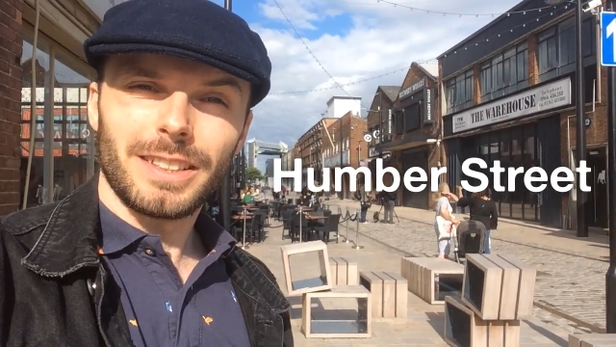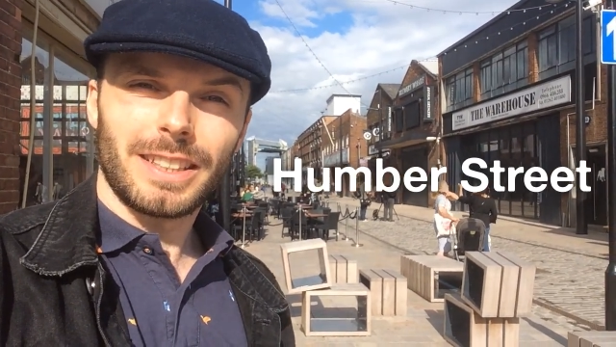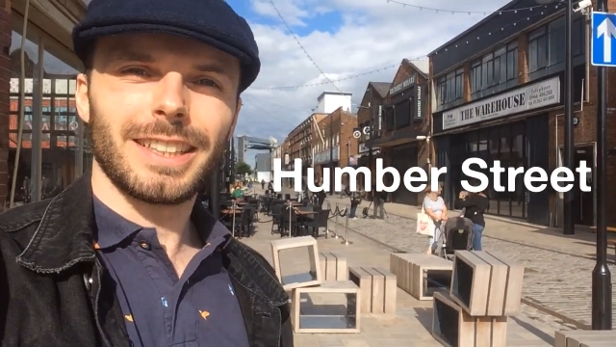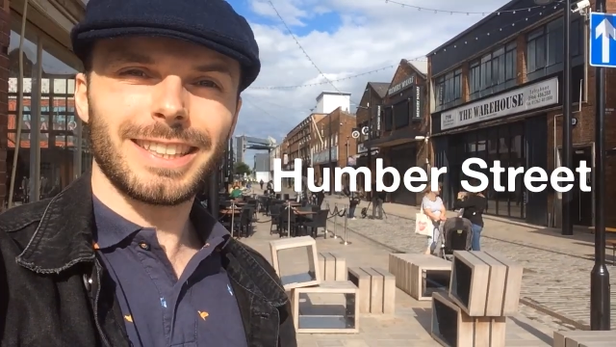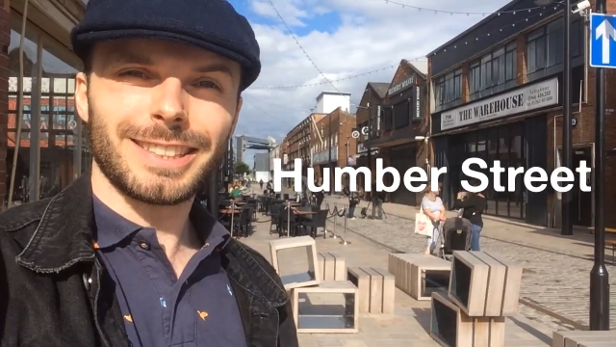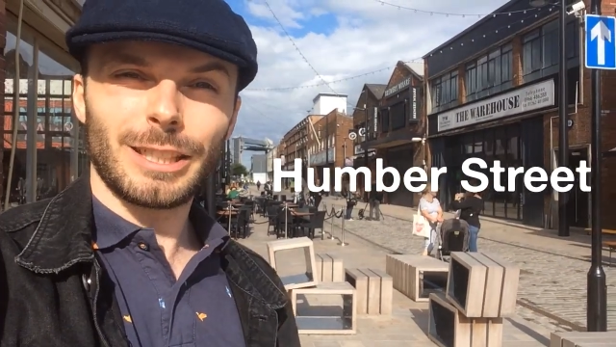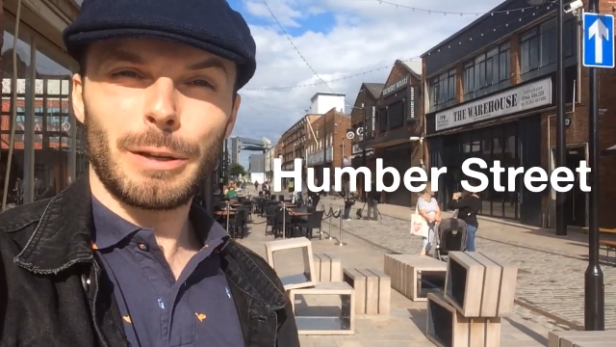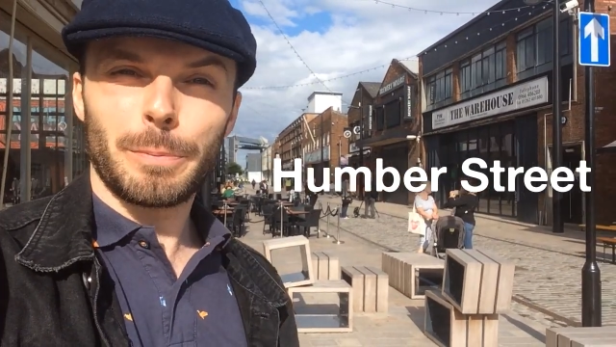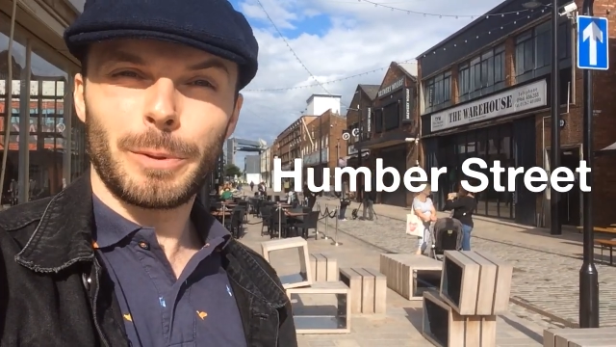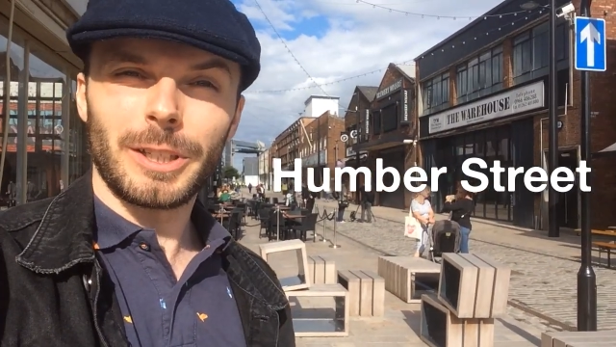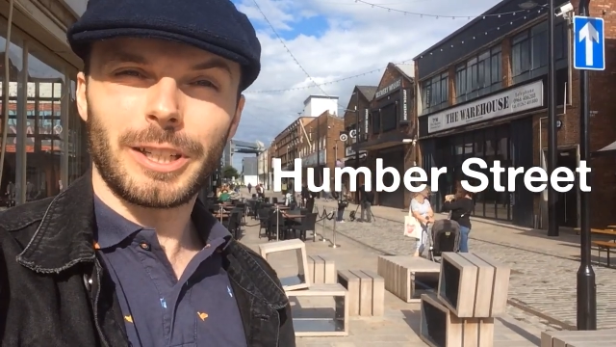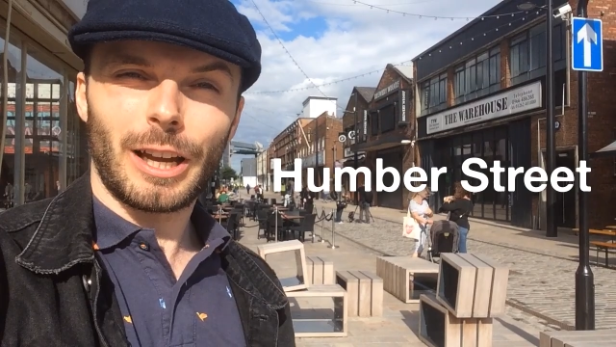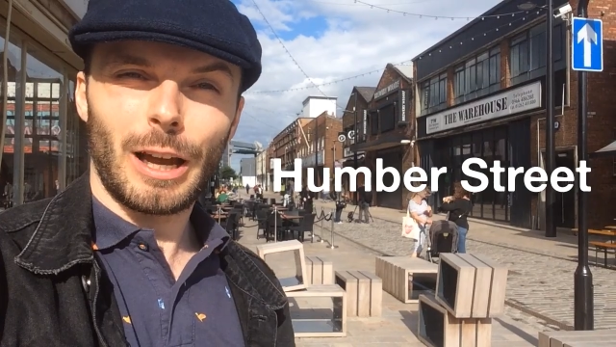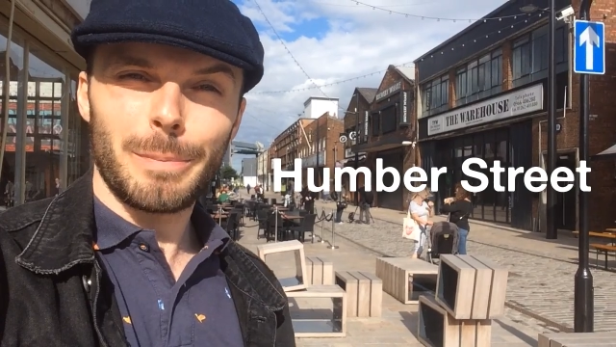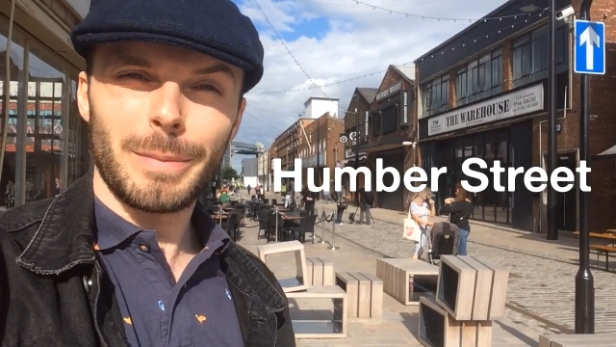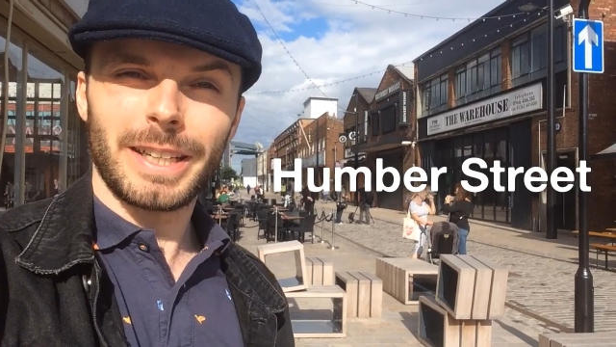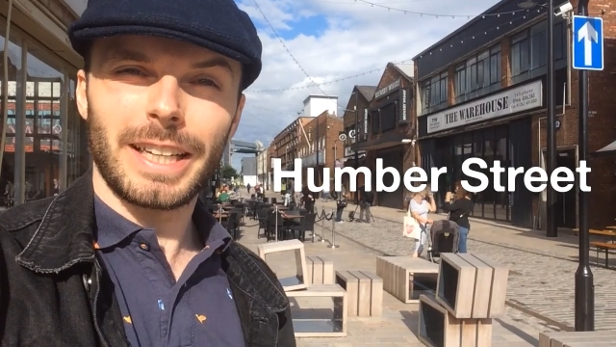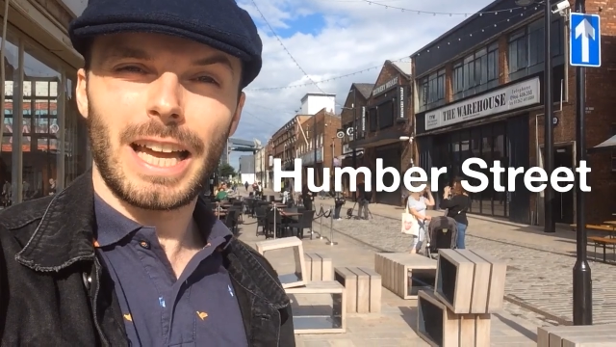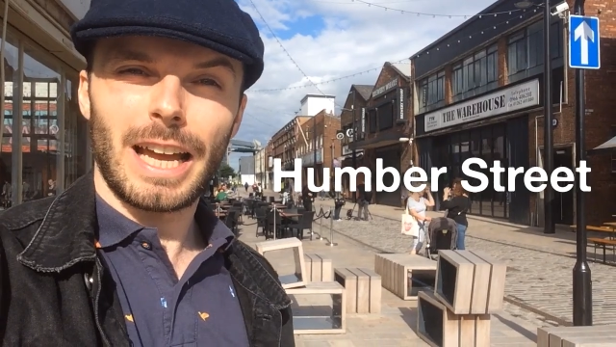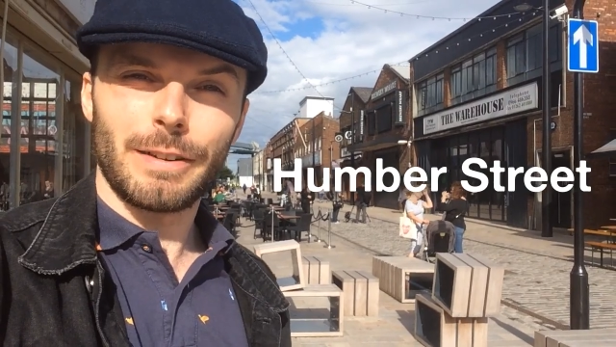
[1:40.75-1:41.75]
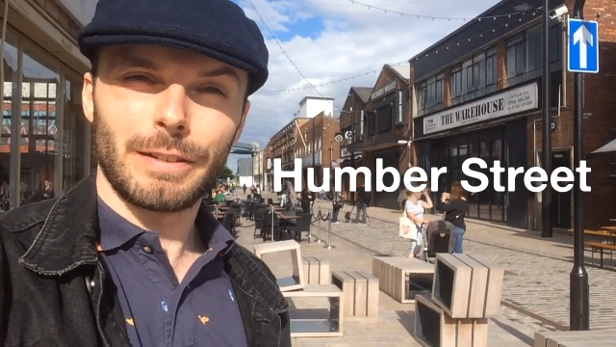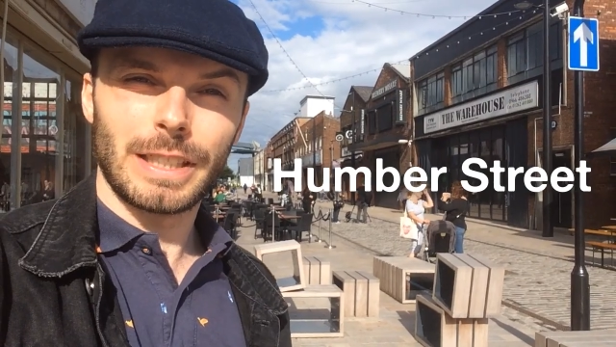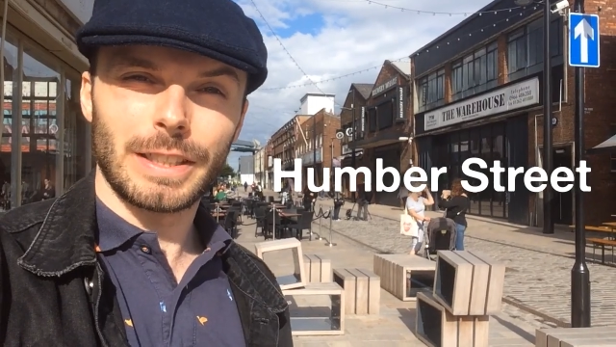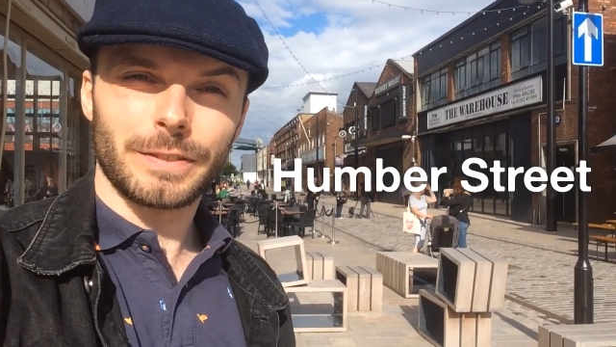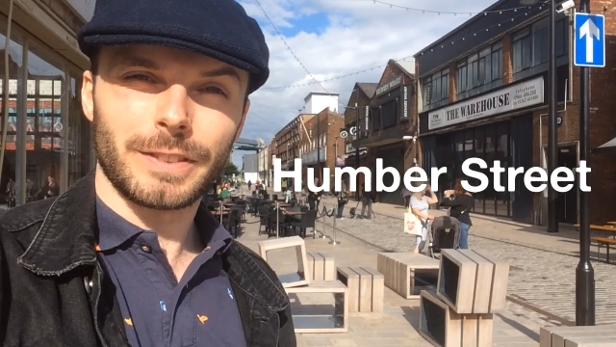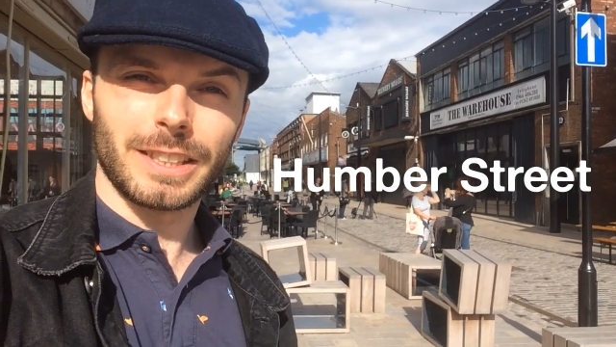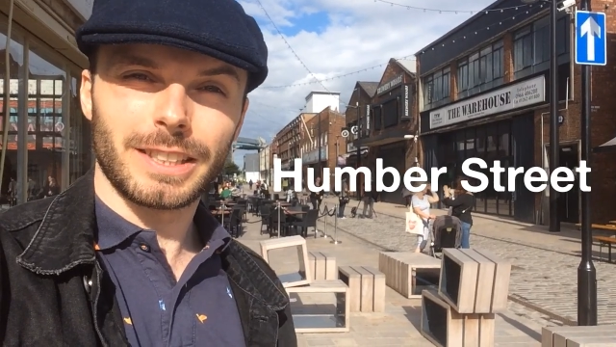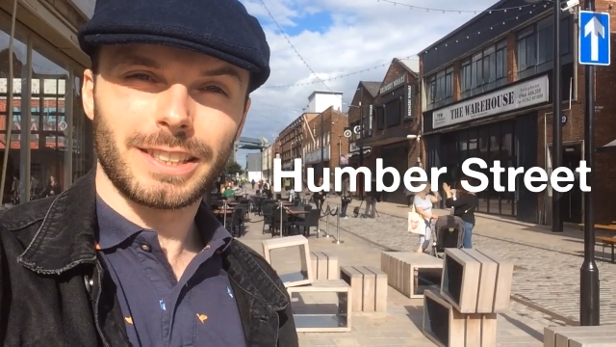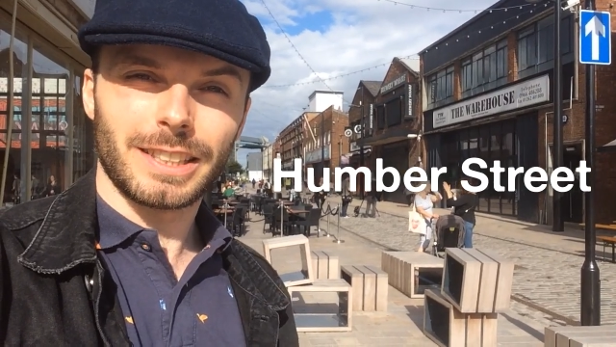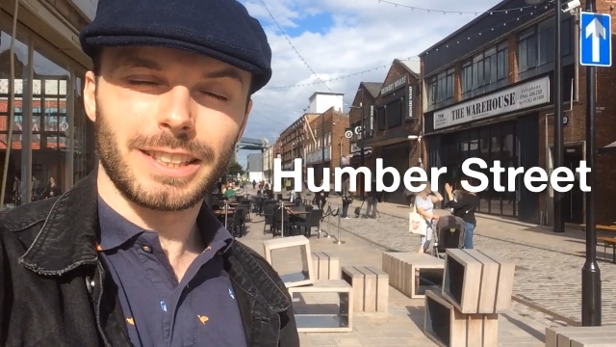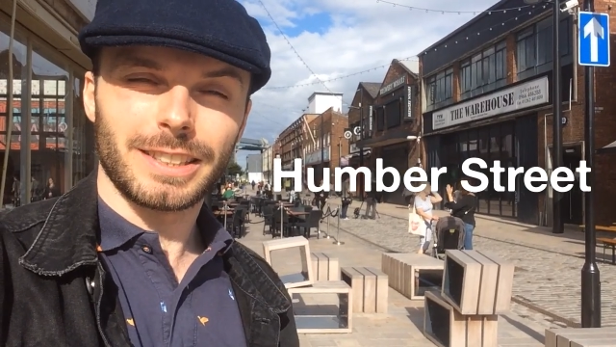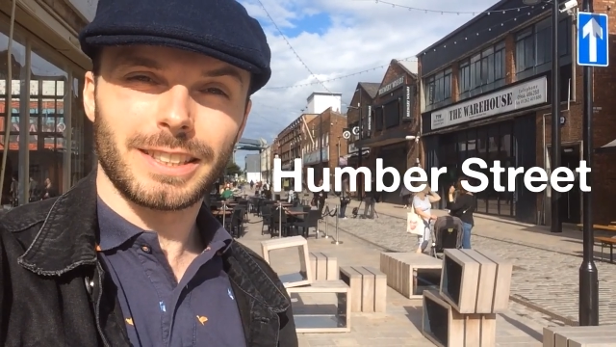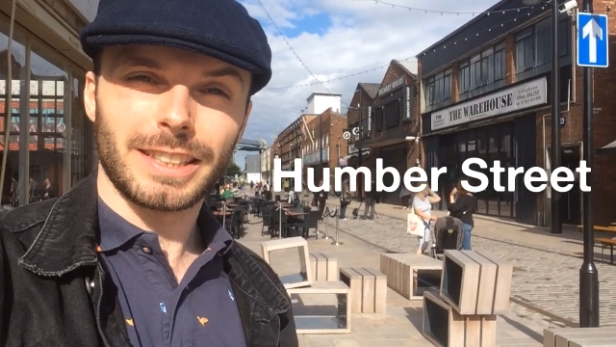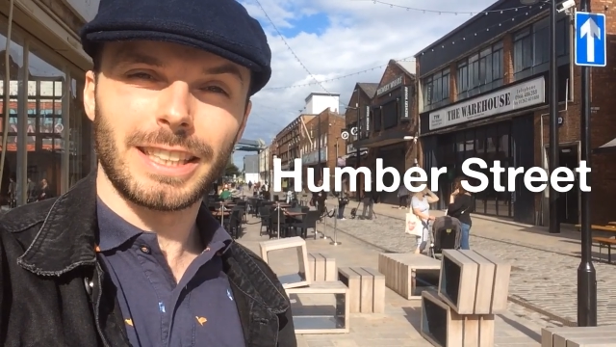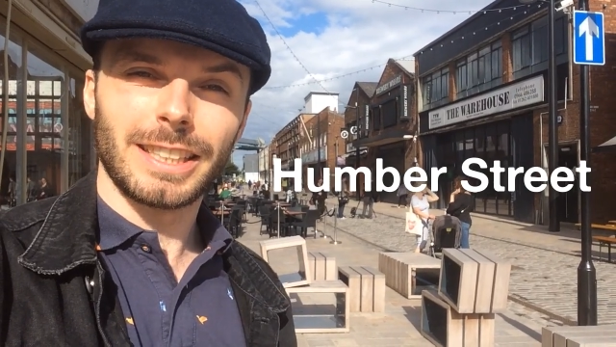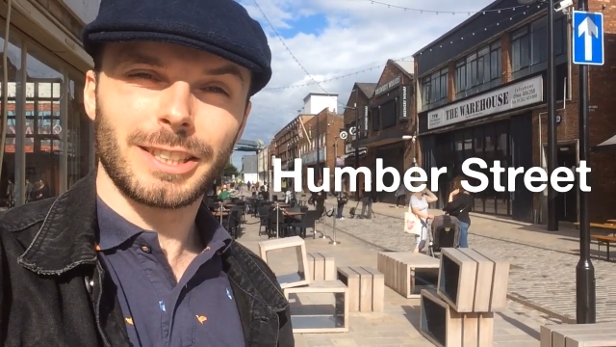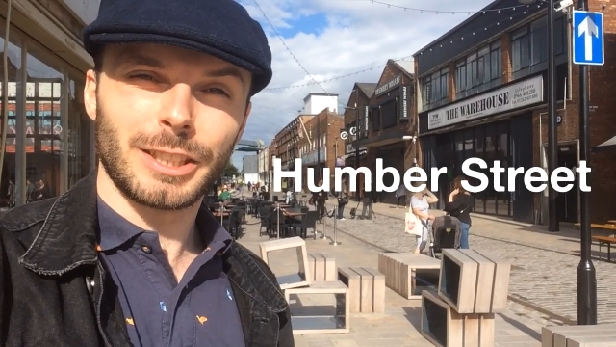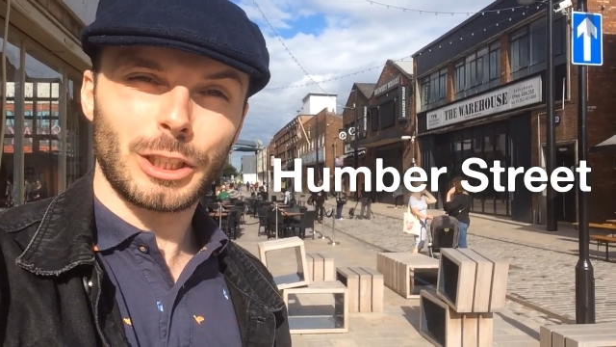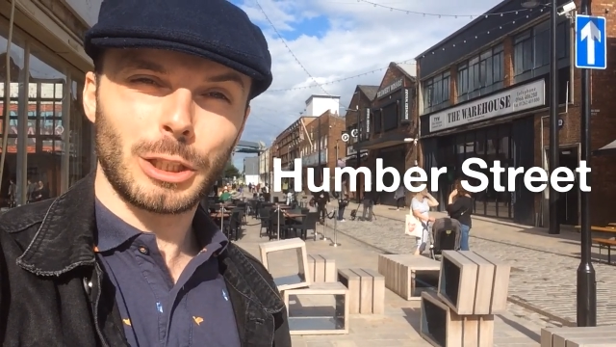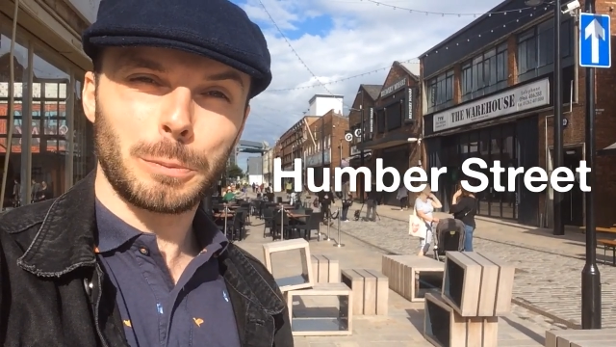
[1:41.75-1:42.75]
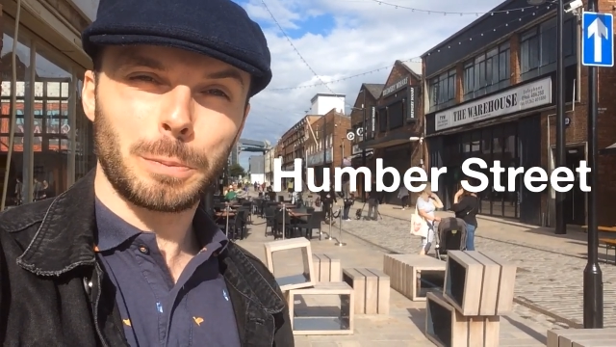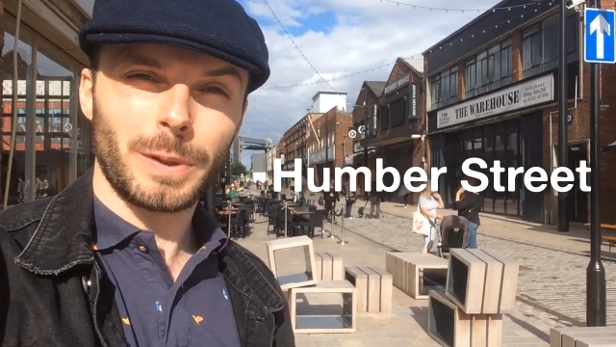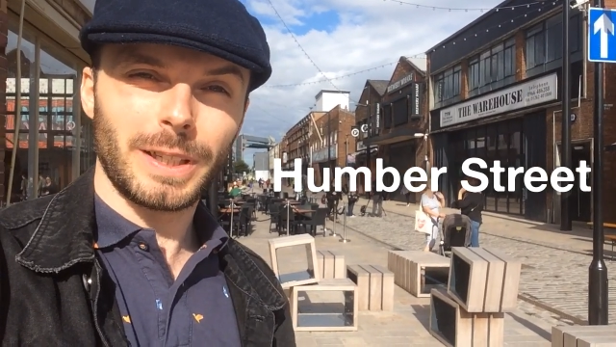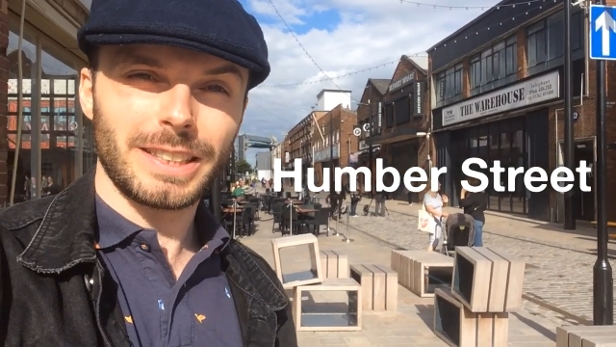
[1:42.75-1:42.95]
This up and coming area of the city is a good